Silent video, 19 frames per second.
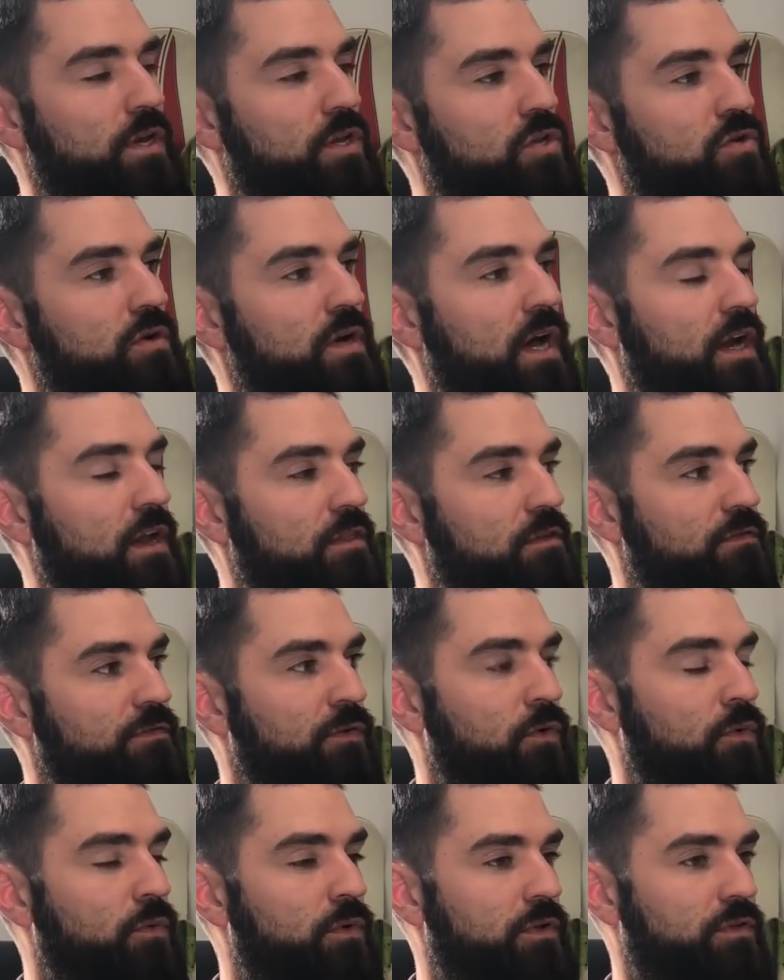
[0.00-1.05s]
When you got on the
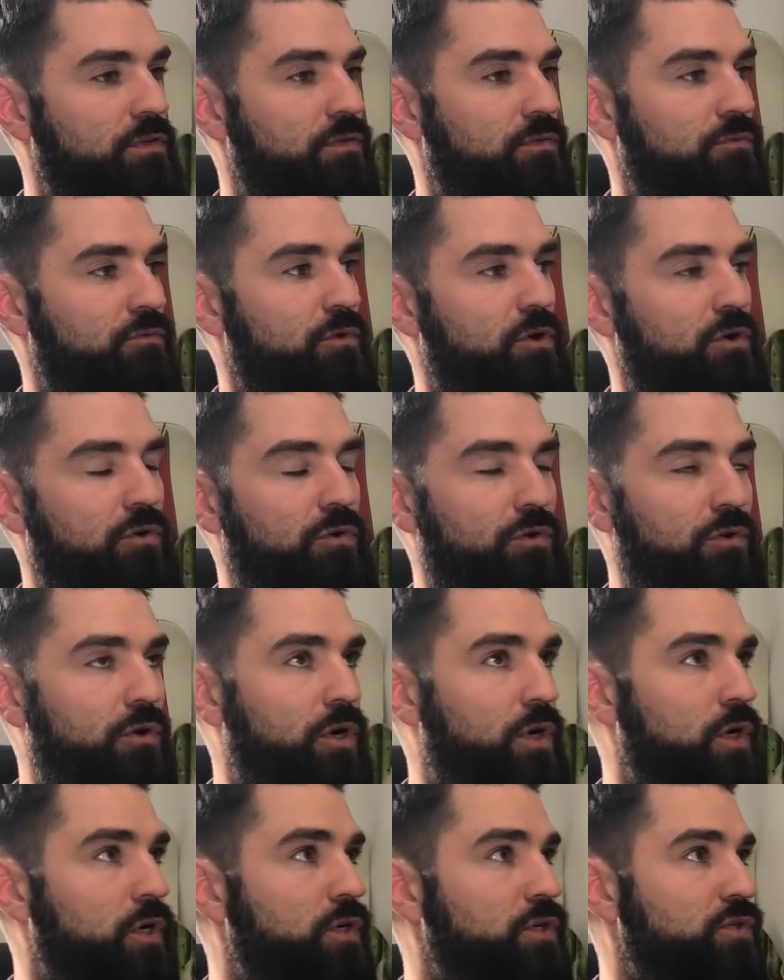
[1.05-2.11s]
phone with
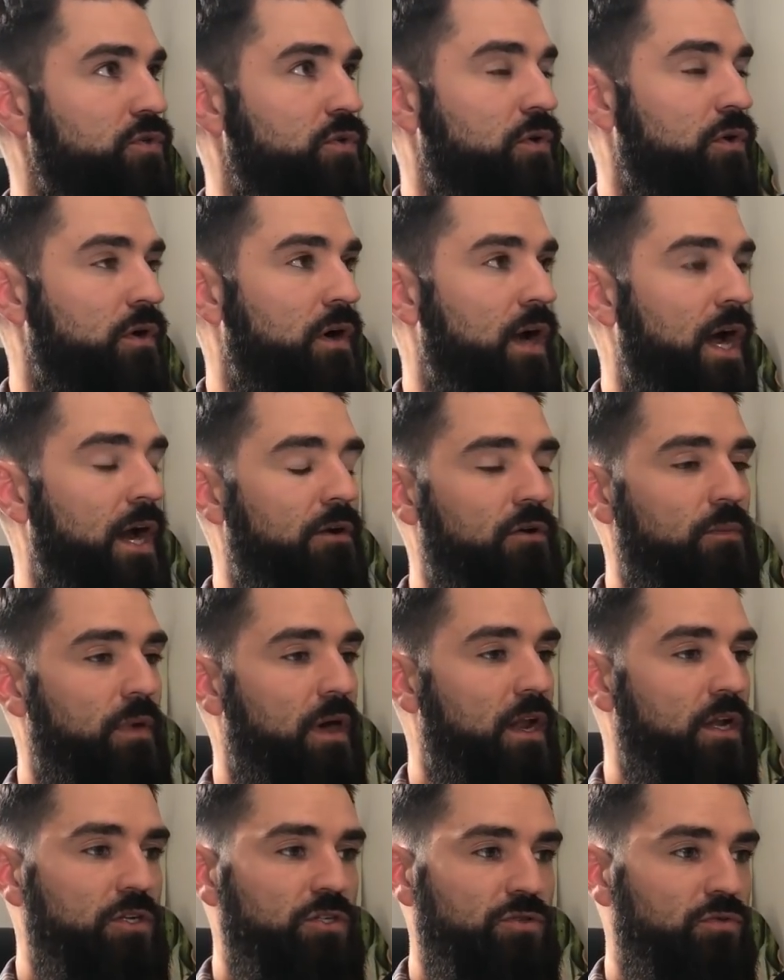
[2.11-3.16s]
recruiters or hiring
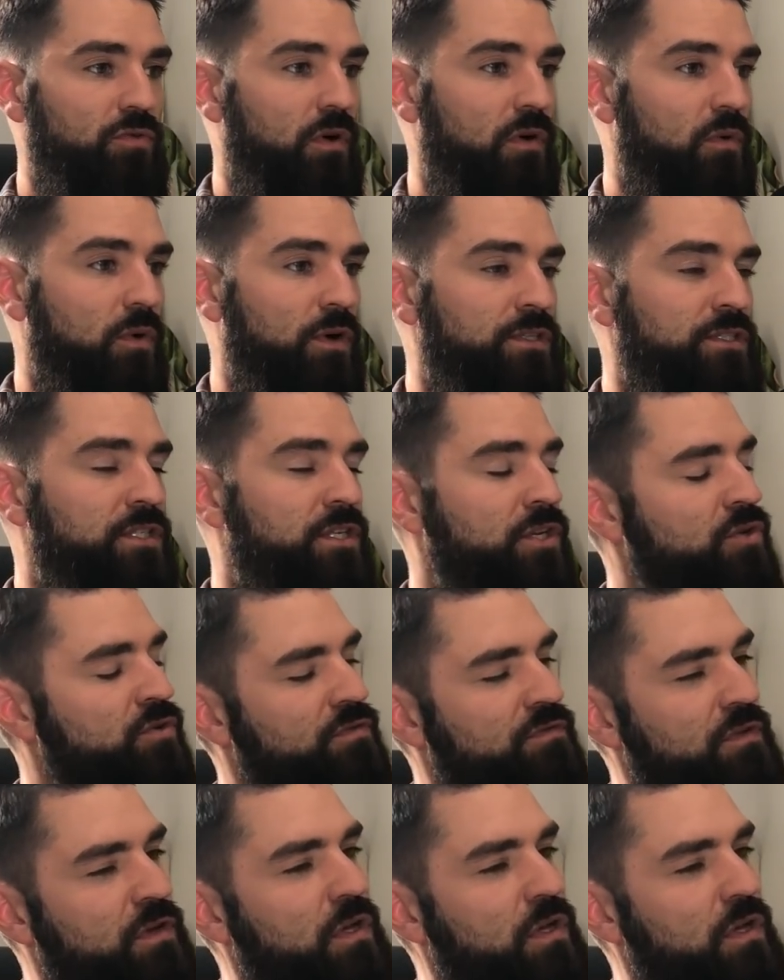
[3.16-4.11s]
managers, where it was, did you